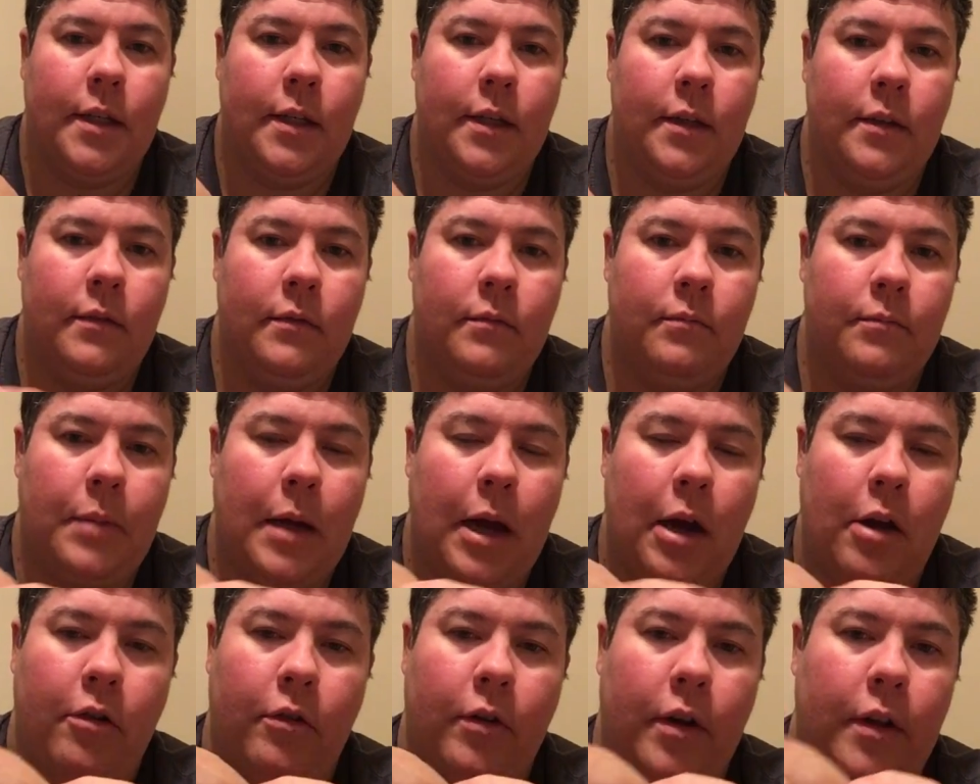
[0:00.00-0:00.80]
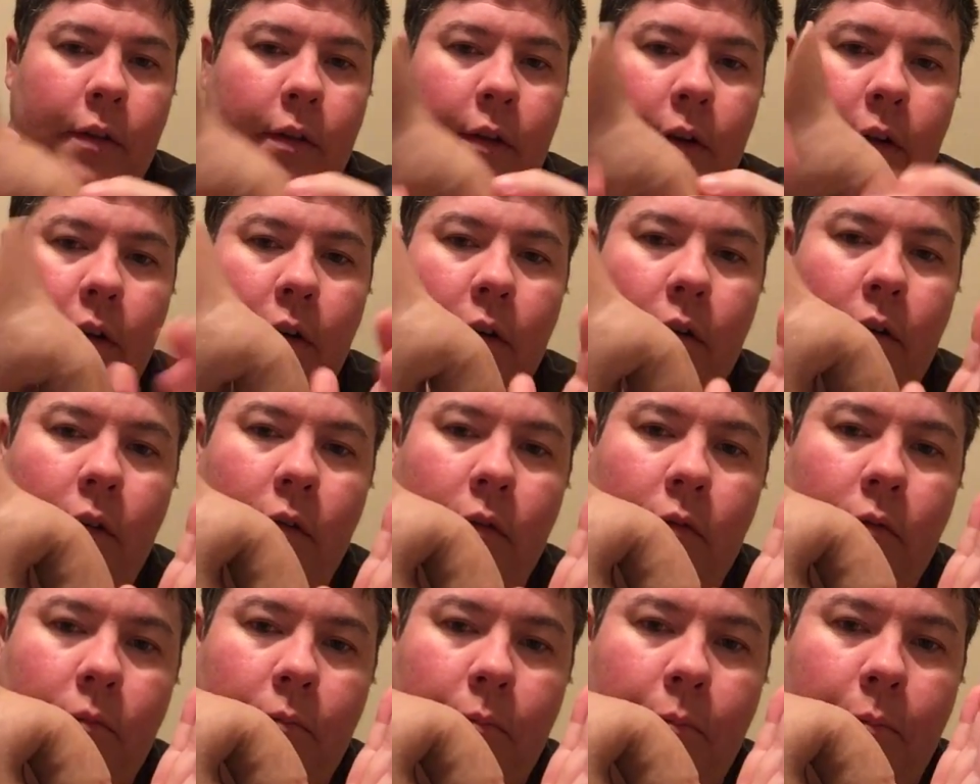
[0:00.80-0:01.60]
it, powder it, they're
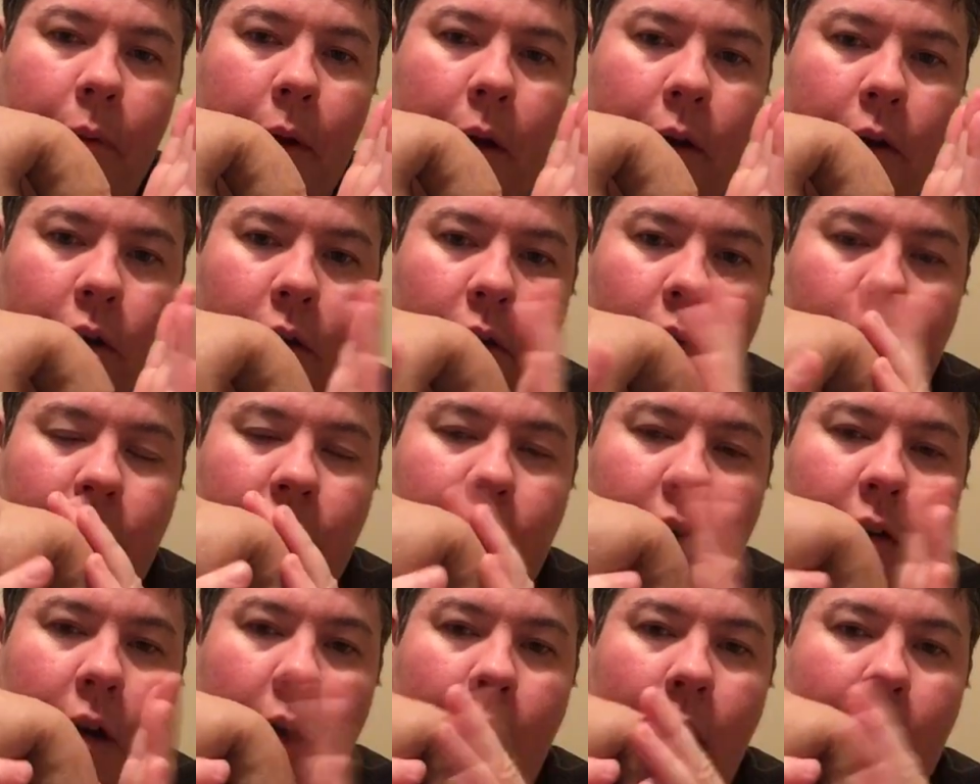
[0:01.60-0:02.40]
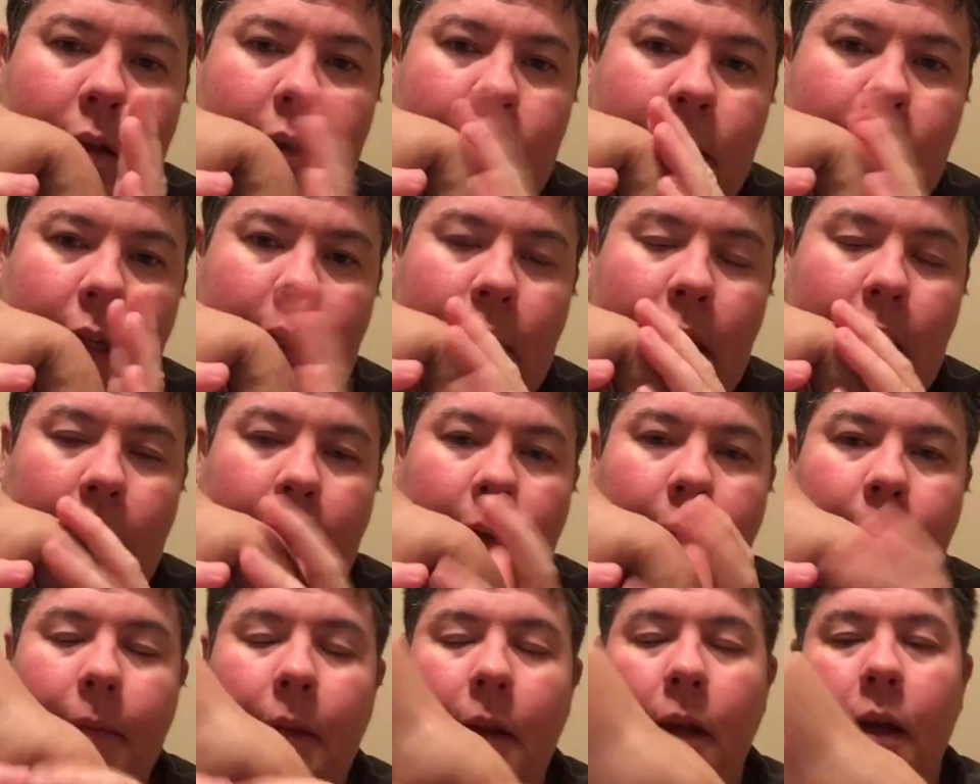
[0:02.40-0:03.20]
better. They're not as
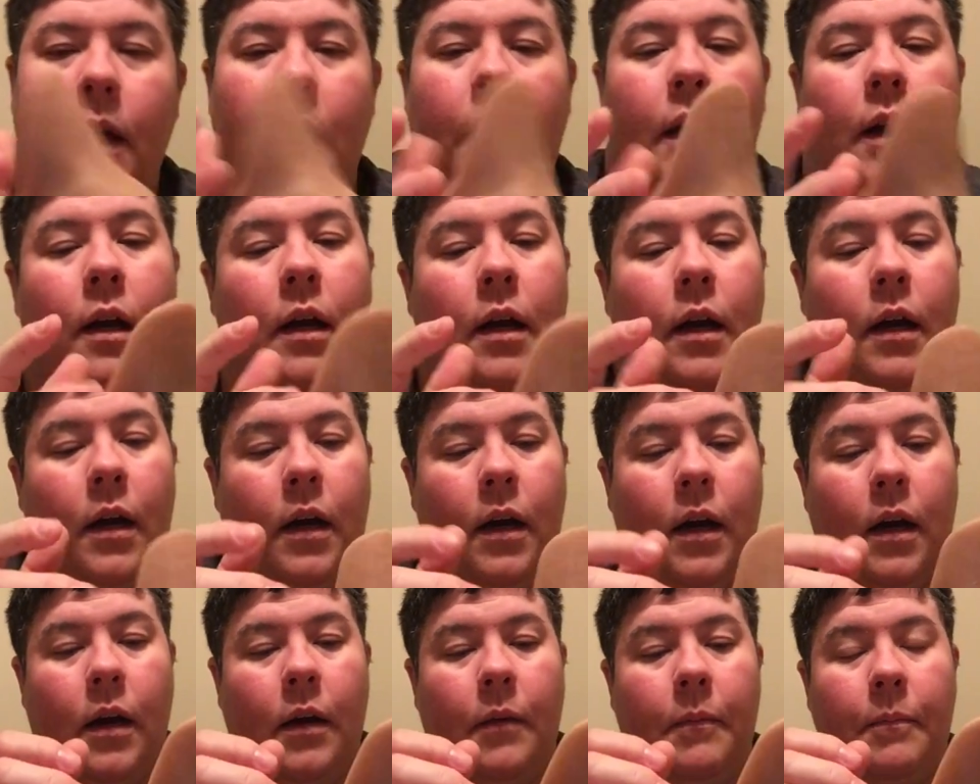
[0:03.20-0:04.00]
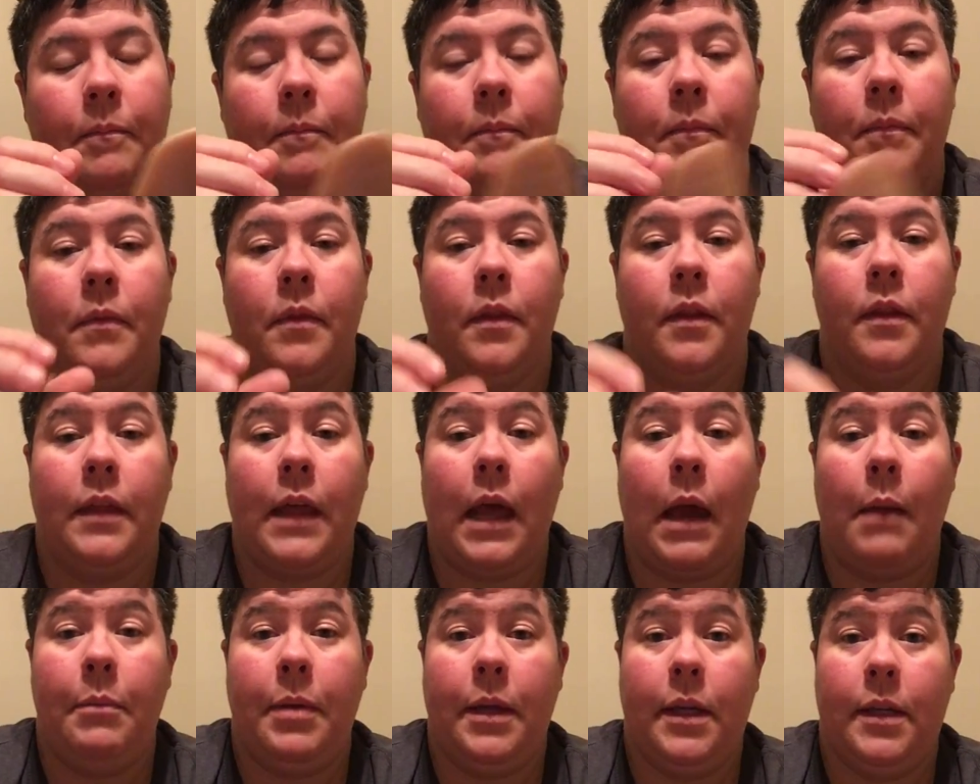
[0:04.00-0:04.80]
sticky.
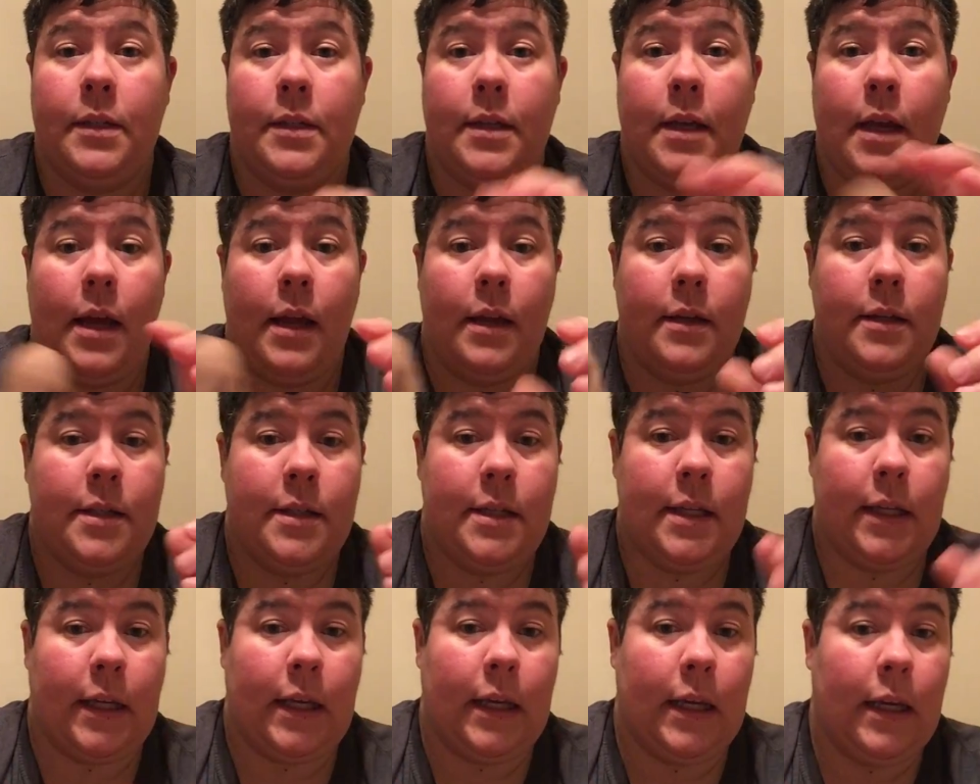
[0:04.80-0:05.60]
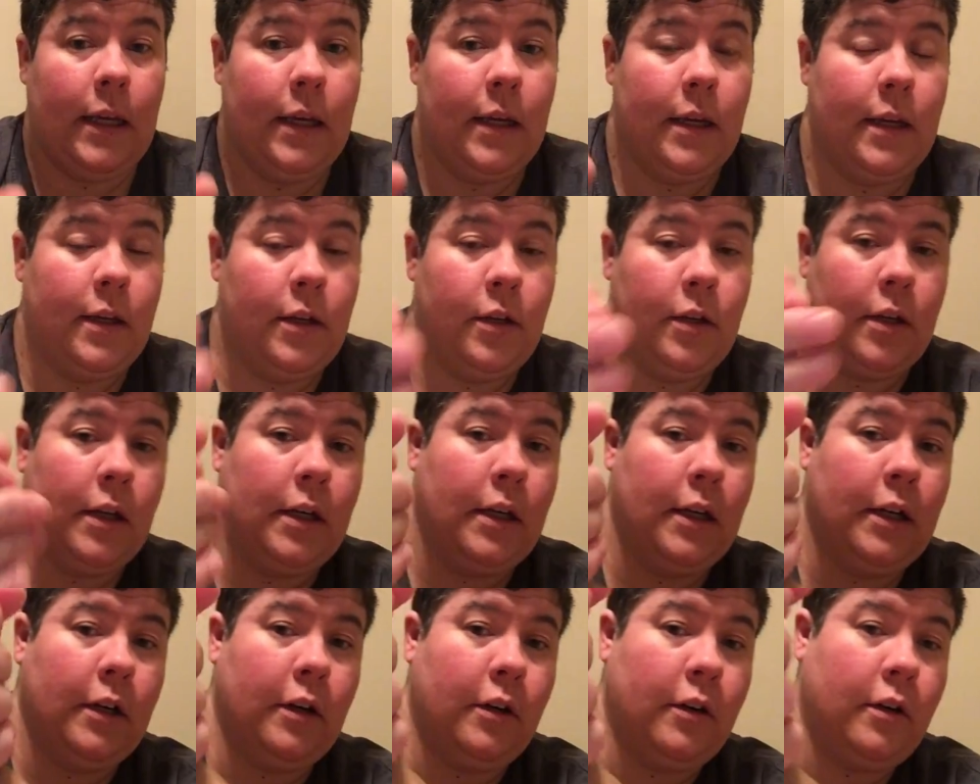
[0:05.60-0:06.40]
That being said, sticky, you can
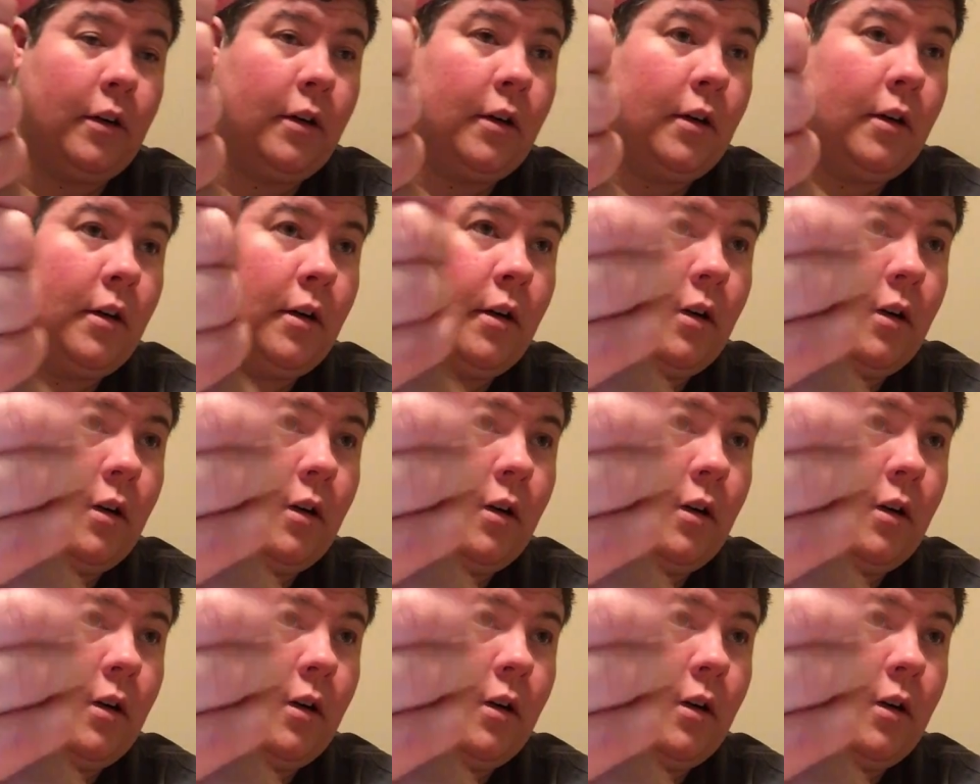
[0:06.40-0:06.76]
hear.